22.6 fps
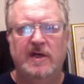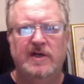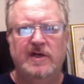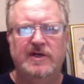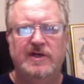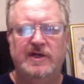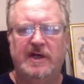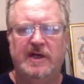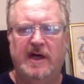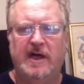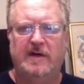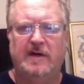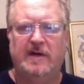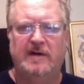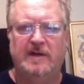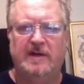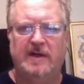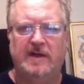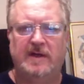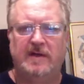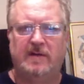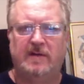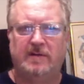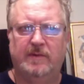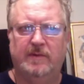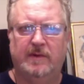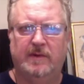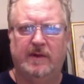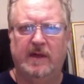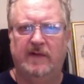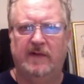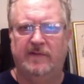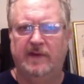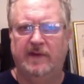She had
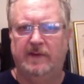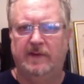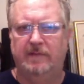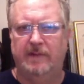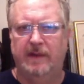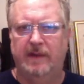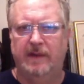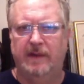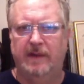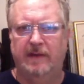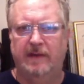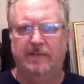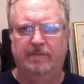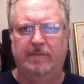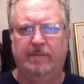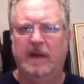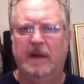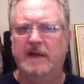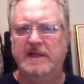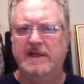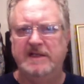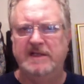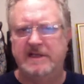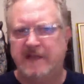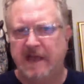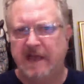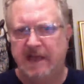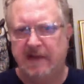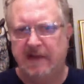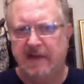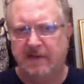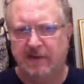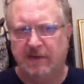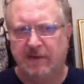kind of a money
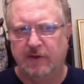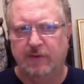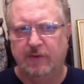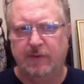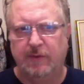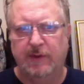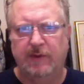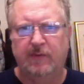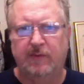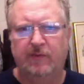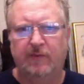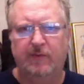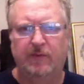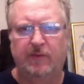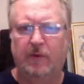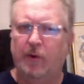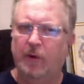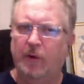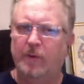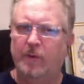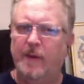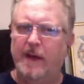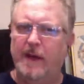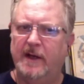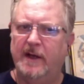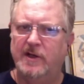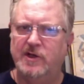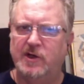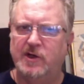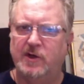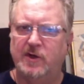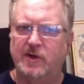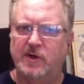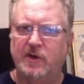scandal with her mega
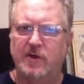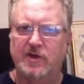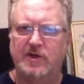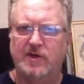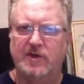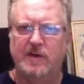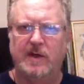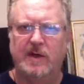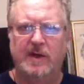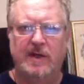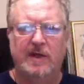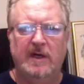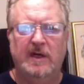church,